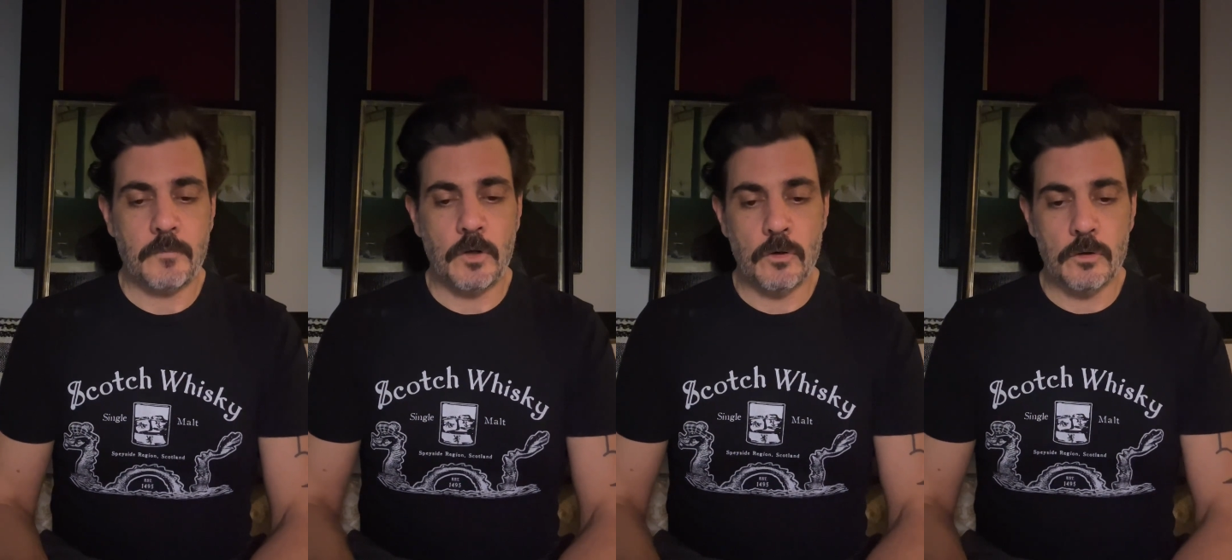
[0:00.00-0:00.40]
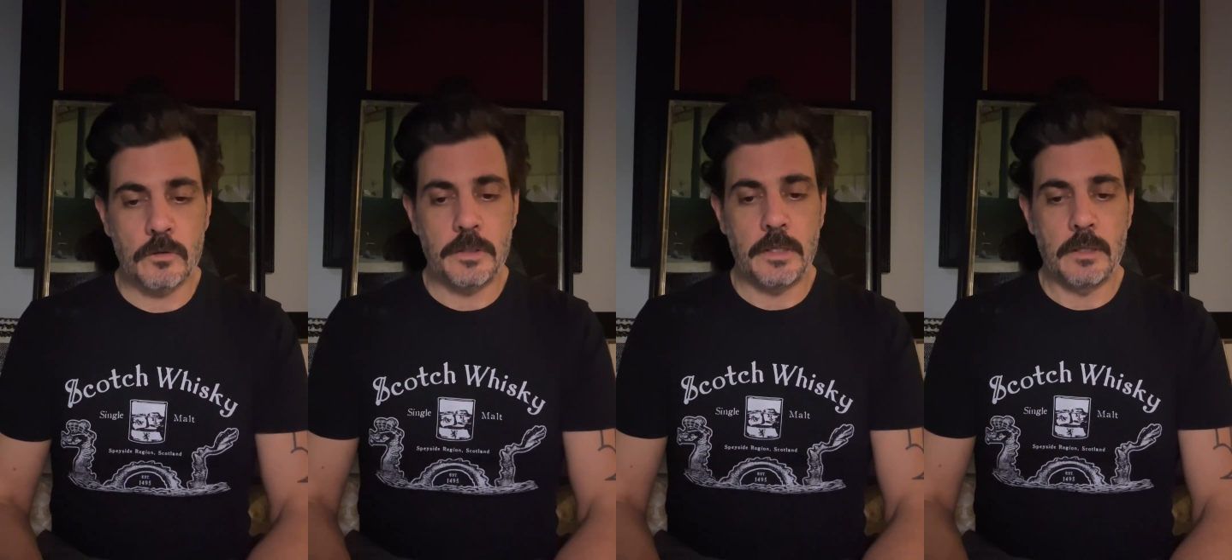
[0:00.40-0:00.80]

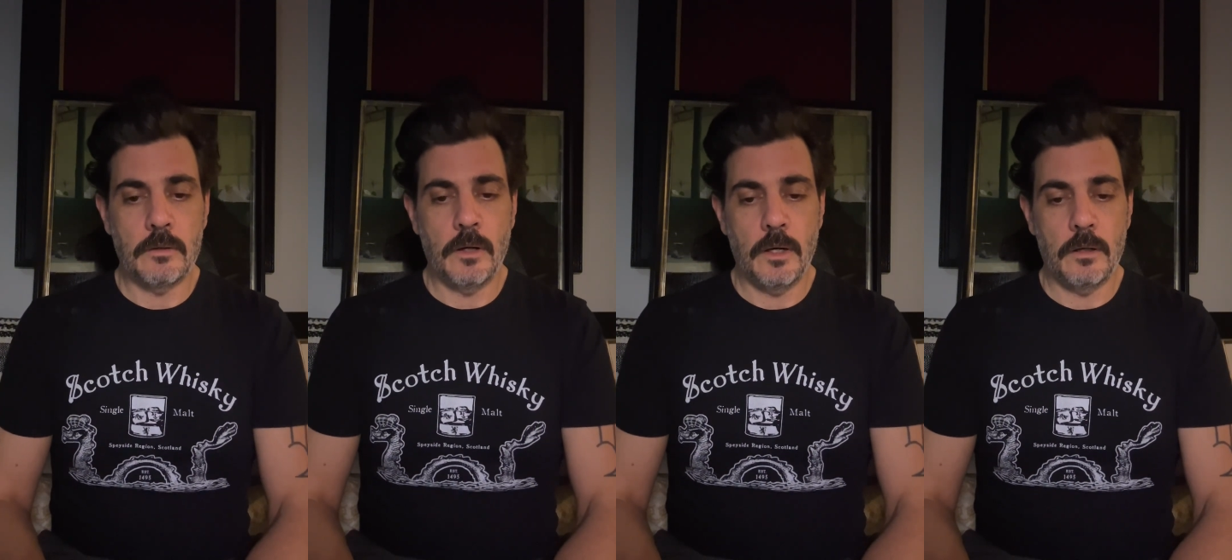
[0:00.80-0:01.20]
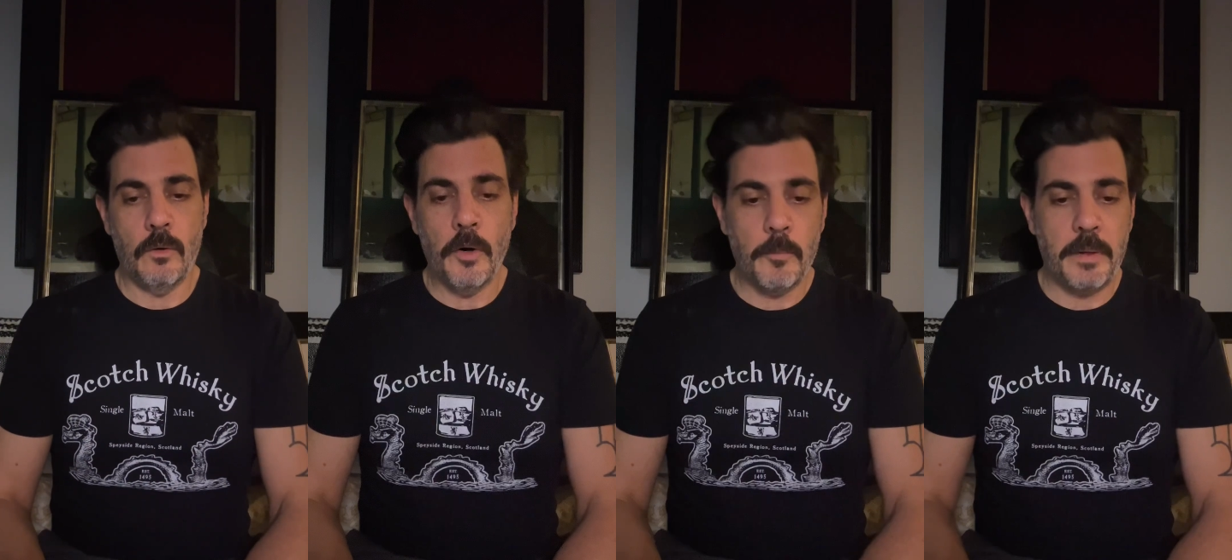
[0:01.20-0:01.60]
early
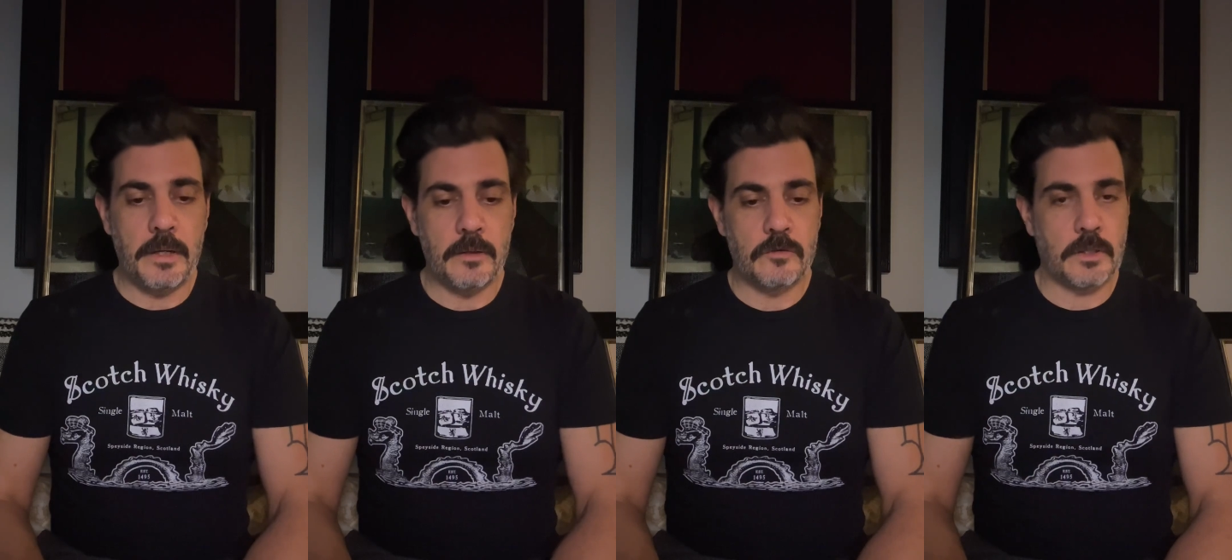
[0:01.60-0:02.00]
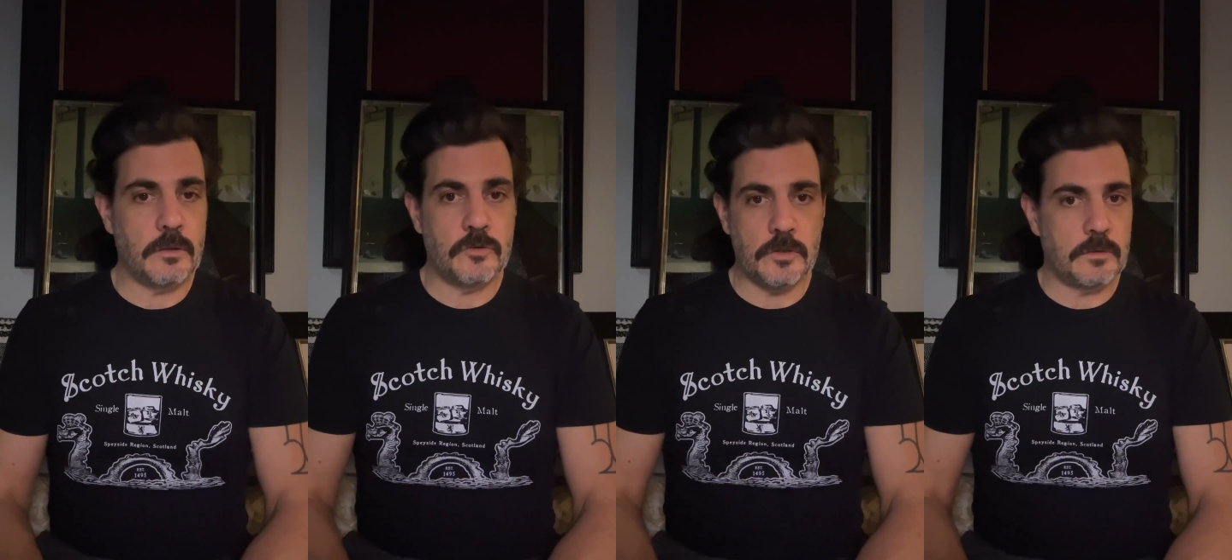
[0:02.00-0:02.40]
oil paintings that are
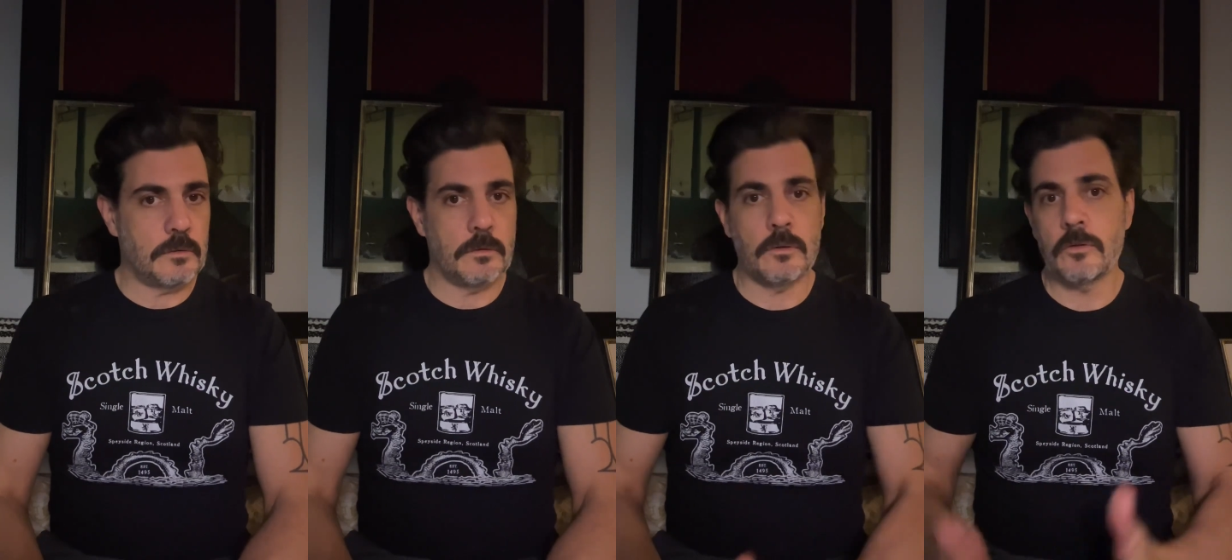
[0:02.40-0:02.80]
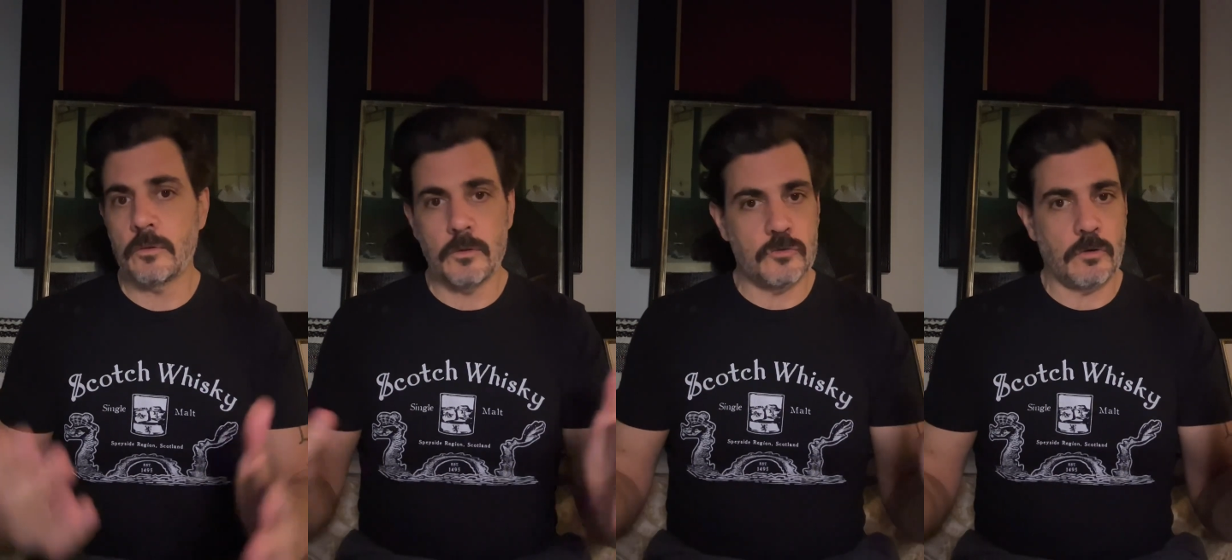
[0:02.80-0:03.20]
just they're
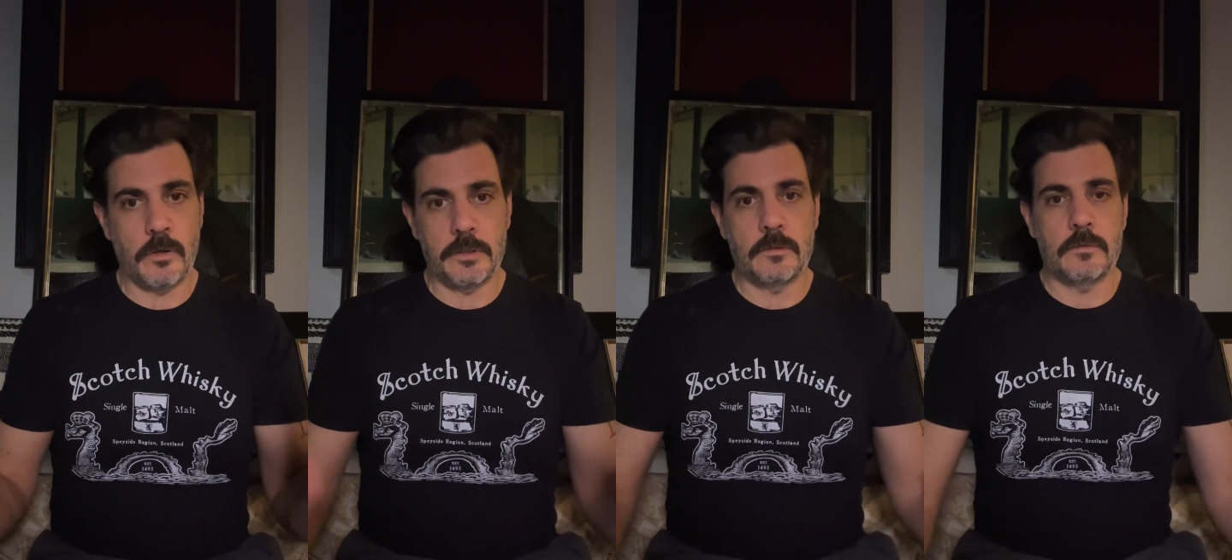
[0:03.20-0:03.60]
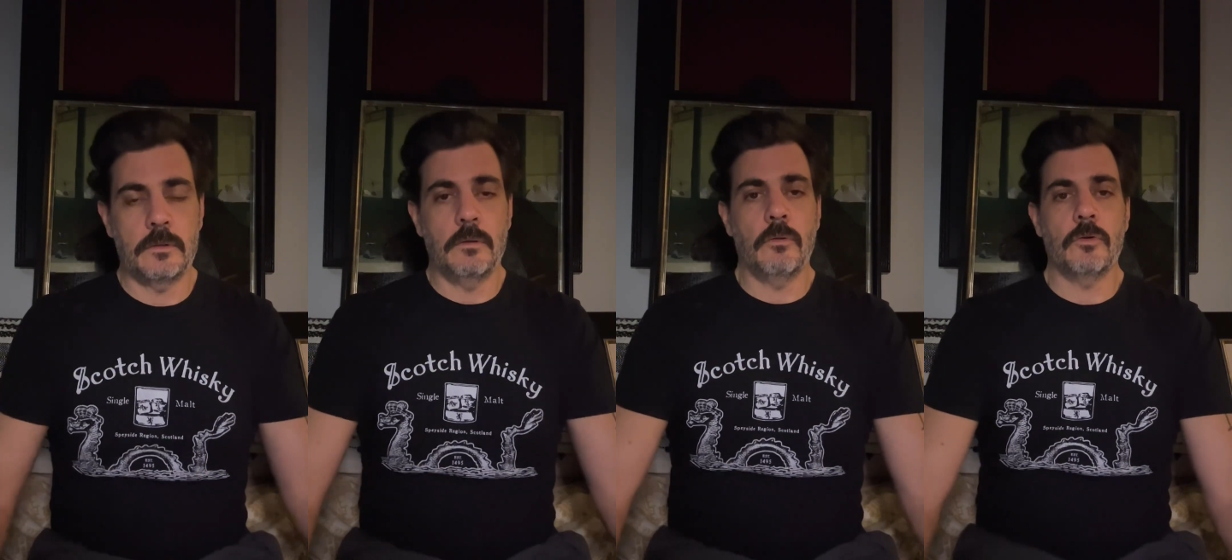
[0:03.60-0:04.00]
drawings.
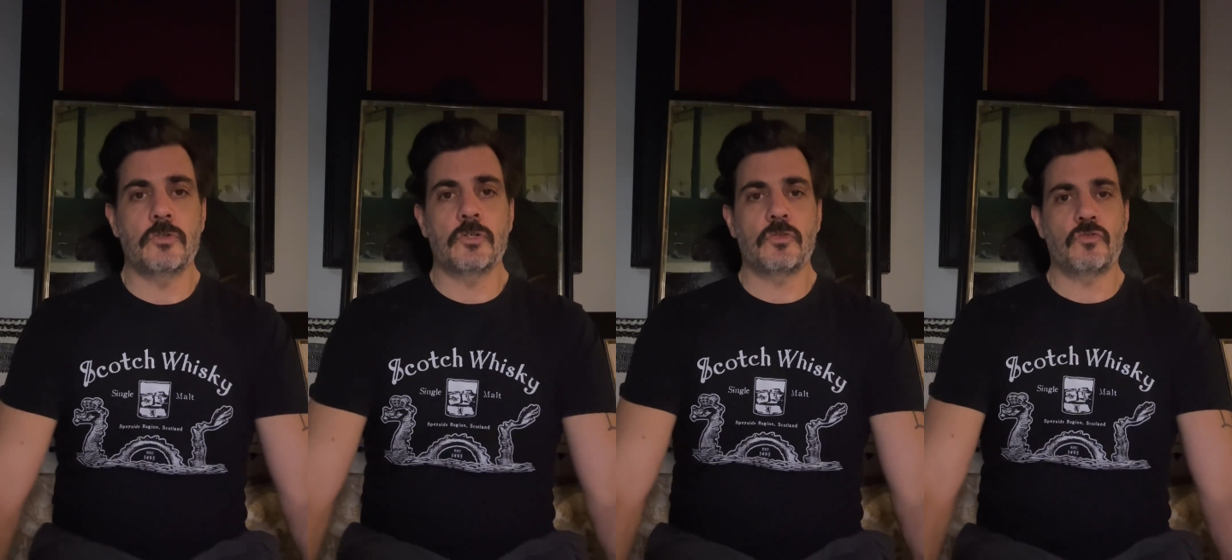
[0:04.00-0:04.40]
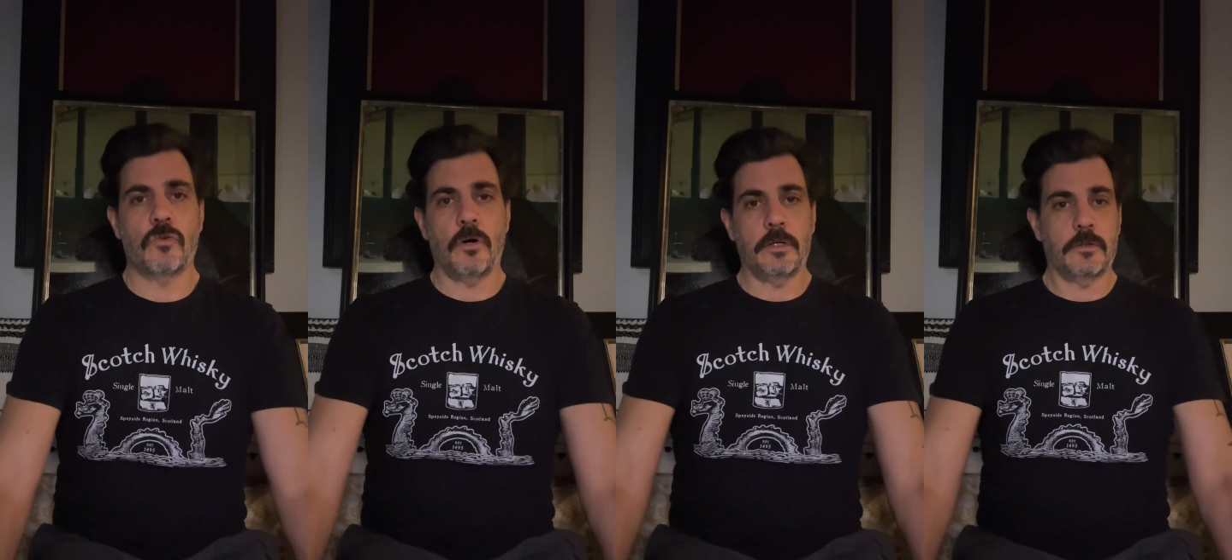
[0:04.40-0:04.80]
They're just
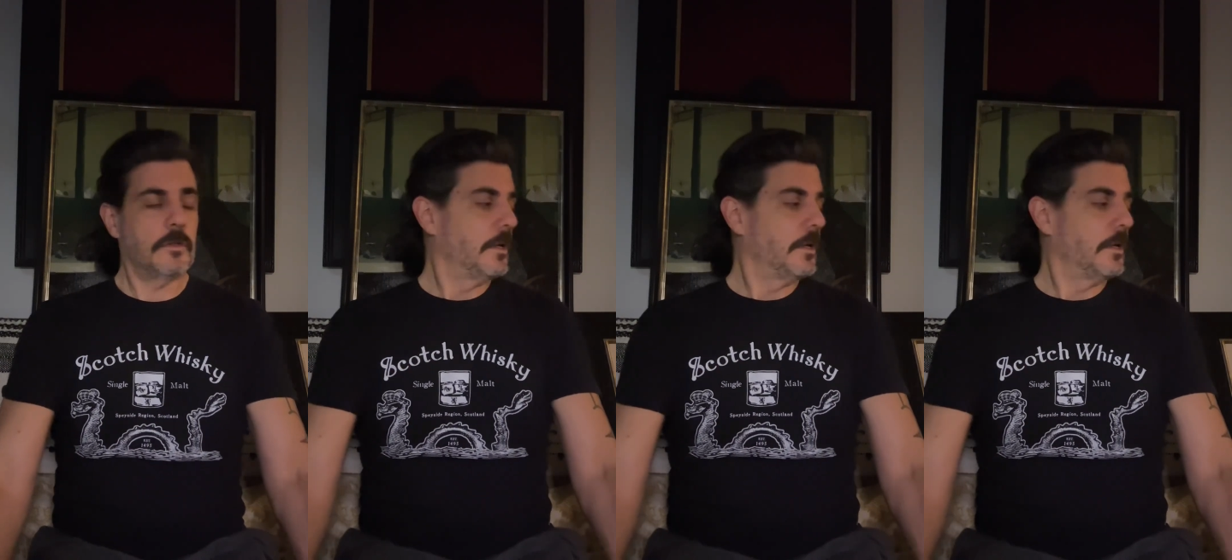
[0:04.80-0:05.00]
drawings.